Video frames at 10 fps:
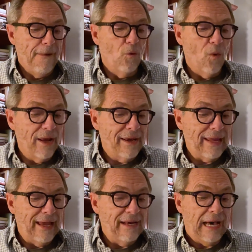One
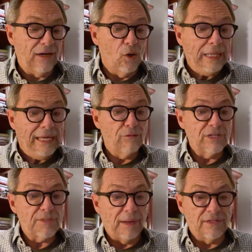day, not only in
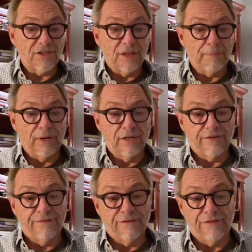response to the prayers
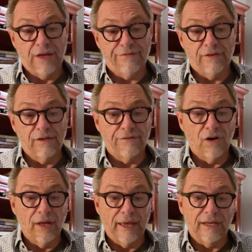of the faithful of
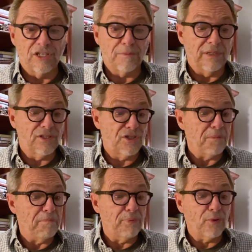all ages, but
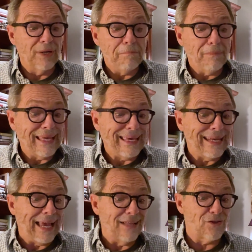supremely
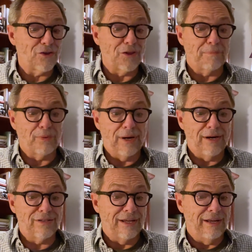in answer to the
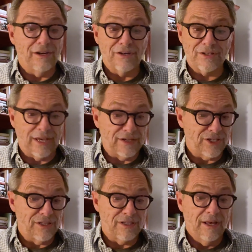prayers and
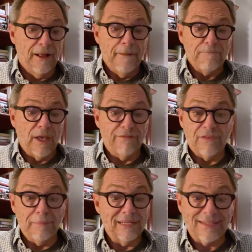intercessions of
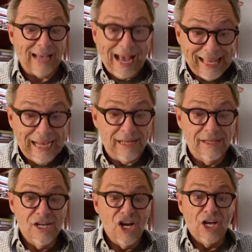the Messiah,
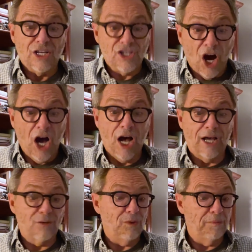
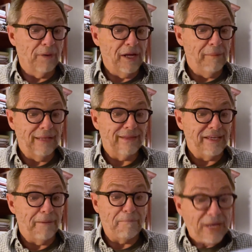God will bring about the
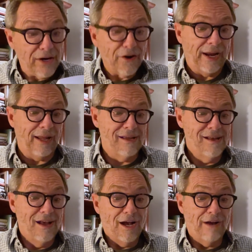appearing
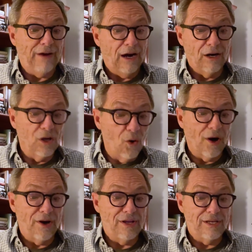of our
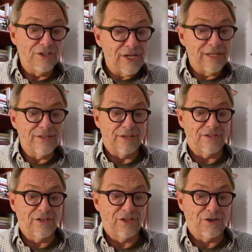Lord
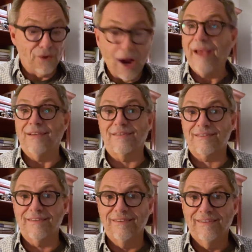Jesus Christ.